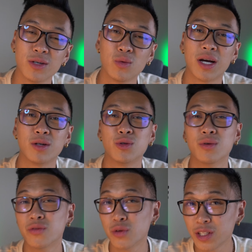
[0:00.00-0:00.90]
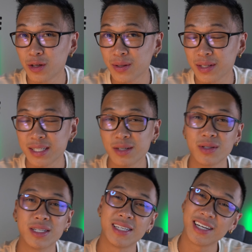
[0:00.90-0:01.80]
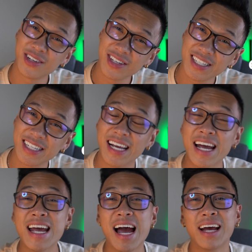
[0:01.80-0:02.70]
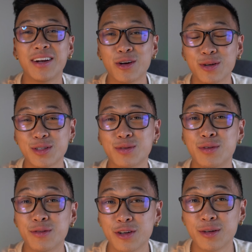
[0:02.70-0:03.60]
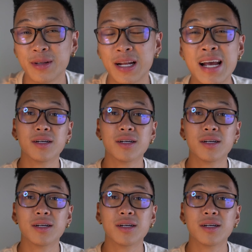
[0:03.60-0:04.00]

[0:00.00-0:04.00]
tilt? How to avoid going on tilt, the psychology, and the constant refinement.